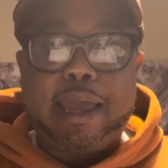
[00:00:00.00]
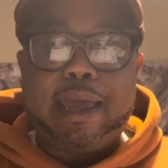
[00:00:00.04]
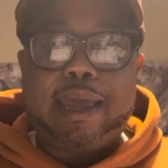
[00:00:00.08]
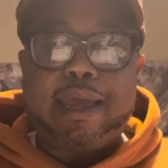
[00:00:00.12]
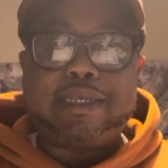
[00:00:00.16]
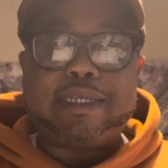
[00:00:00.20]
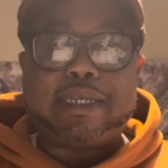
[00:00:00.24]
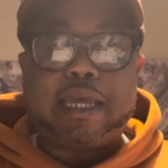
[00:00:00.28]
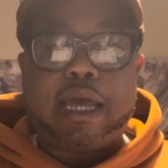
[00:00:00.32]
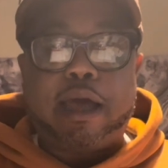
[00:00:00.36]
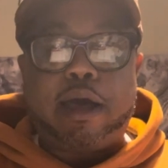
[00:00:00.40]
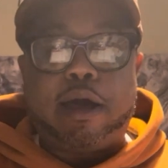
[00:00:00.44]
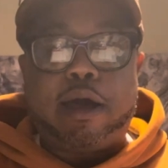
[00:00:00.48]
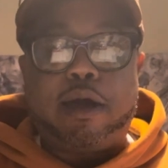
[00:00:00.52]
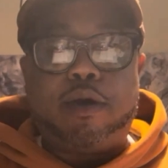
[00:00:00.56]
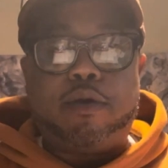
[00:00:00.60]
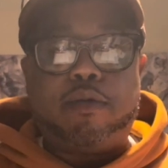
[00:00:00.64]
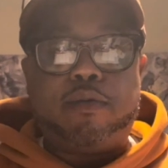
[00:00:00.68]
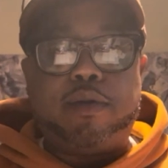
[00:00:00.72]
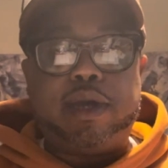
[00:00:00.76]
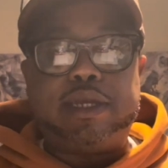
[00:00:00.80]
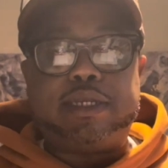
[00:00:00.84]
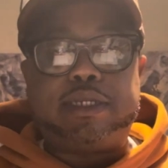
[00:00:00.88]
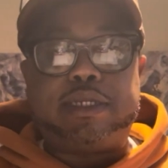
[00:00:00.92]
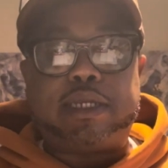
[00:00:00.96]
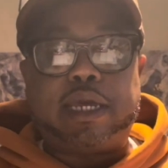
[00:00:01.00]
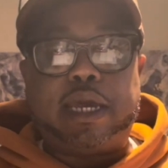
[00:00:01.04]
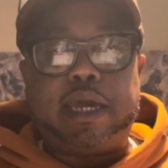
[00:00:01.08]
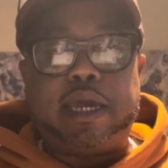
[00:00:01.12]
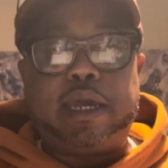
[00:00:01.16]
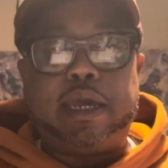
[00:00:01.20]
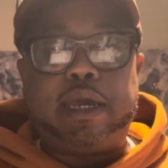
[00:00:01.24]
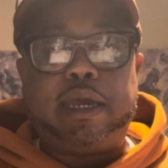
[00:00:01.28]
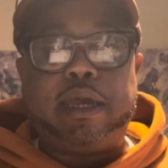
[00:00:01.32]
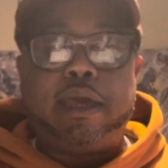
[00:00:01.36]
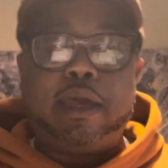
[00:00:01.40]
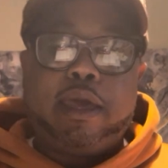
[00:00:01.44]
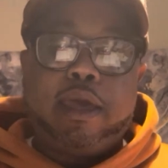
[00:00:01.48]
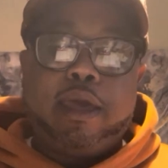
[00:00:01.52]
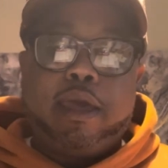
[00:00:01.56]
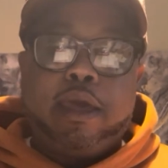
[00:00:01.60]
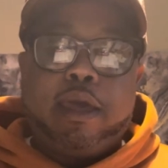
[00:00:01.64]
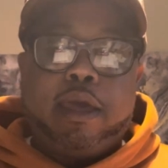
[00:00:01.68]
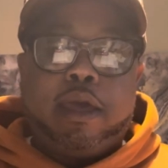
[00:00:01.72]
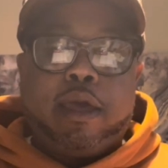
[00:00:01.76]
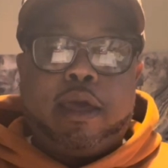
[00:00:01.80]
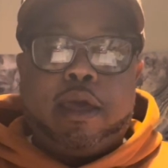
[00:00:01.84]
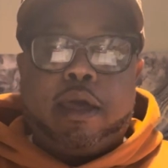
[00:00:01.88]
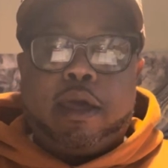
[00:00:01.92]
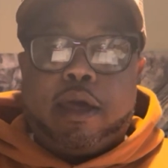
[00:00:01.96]
As I always say,
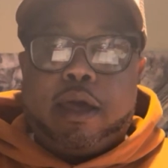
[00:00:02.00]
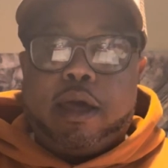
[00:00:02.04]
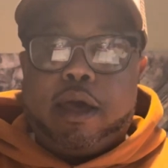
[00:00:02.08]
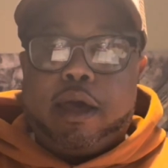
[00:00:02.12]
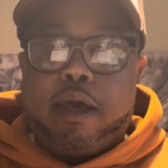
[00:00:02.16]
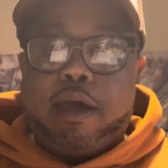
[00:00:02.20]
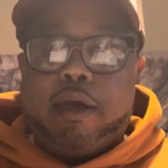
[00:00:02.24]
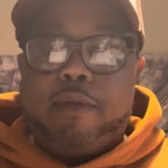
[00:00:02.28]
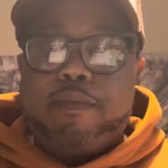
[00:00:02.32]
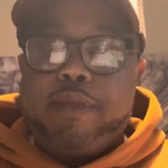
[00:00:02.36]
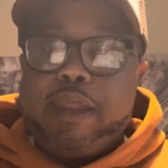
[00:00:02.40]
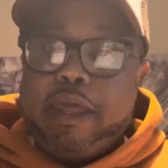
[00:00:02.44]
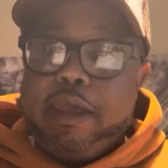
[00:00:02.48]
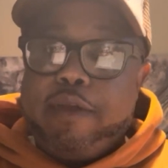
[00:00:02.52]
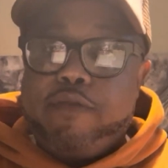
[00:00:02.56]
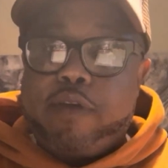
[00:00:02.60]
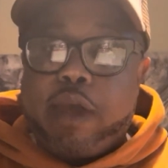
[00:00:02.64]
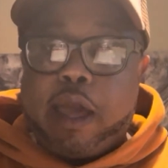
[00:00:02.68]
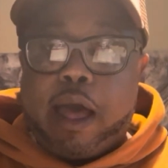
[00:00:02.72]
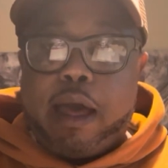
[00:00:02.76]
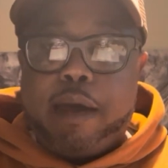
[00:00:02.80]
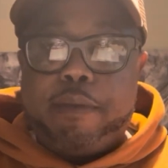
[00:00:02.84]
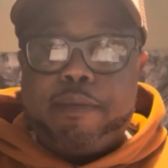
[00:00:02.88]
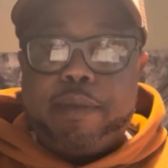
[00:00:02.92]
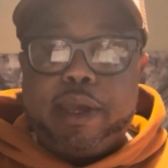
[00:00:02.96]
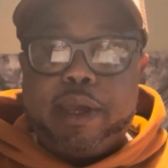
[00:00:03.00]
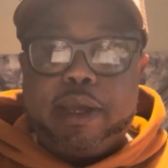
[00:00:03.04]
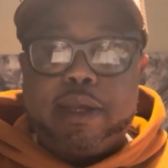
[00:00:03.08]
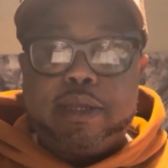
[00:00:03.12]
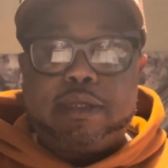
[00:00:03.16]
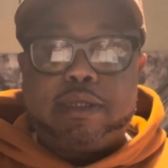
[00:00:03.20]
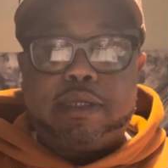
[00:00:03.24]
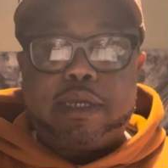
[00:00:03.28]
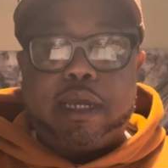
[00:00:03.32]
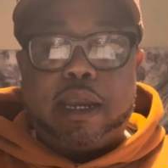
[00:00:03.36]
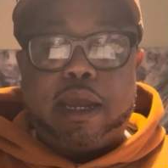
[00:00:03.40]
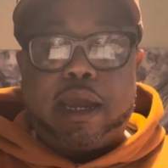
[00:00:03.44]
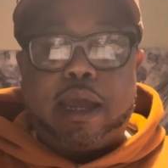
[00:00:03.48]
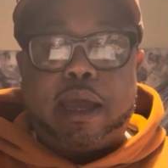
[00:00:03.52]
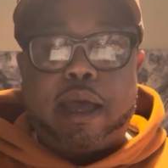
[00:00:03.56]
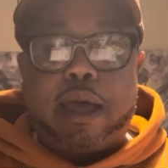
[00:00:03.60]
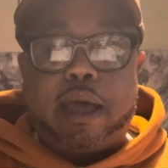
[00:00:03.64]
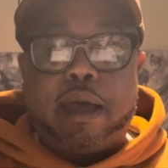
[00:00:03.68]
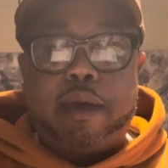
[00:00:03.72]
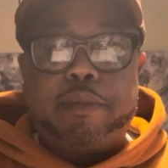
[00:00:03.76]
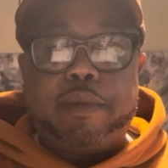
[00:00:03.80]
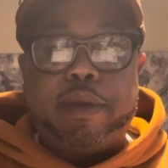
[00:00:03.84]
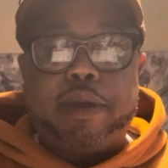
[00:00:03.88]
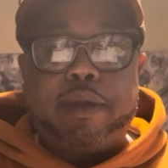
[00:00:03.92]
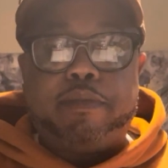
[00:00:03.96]
leave comments in the
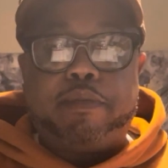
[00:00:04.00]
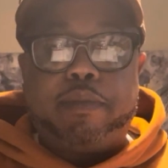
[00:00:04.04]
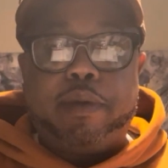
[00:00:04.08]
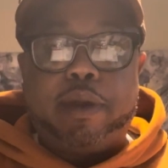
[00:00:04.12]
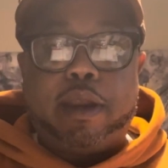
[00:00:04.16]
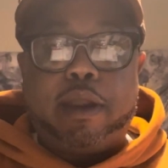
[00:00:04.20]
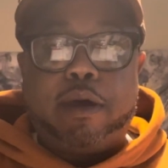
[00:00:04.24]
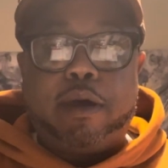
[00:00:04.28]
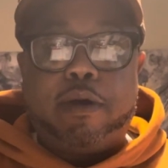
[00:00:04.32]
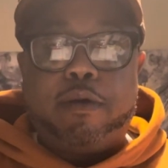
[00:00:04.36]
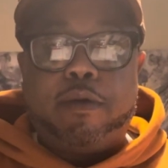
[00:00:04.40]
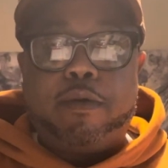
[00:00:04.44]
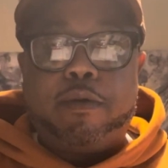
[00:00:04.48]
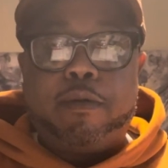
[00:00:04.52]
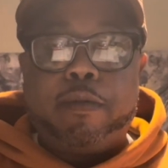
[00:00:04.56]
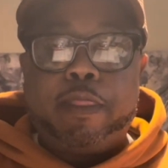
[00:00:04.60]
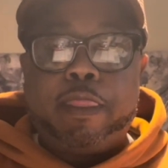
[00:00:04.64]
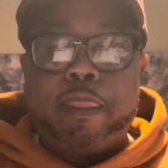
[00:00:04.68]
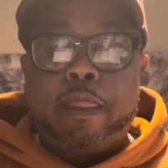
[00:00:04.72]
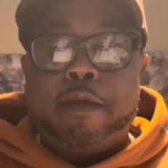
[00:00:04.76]
comment below